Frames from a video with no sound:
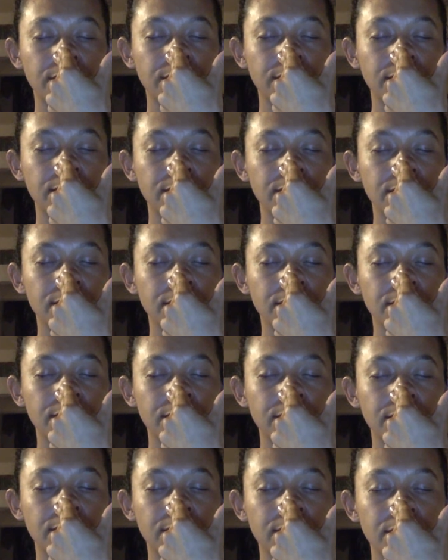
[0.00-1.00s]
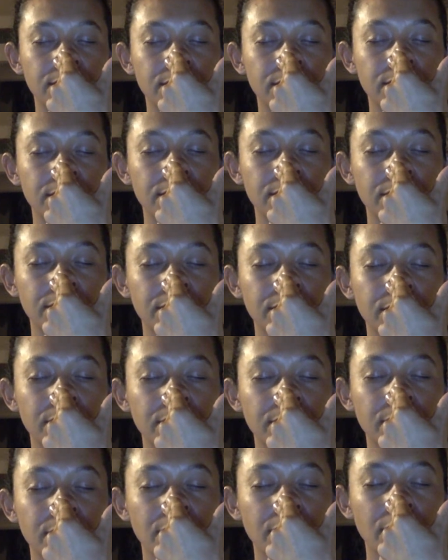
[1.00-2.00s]

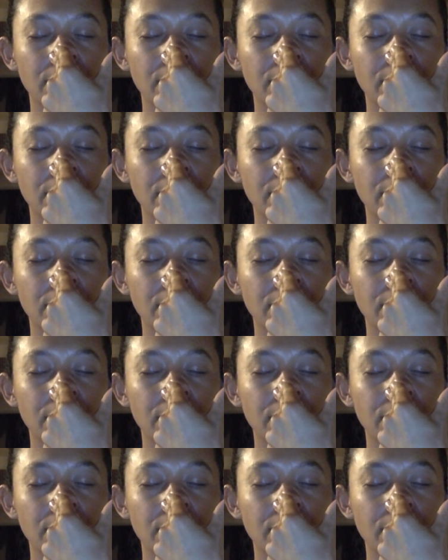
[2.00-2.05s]
(silence)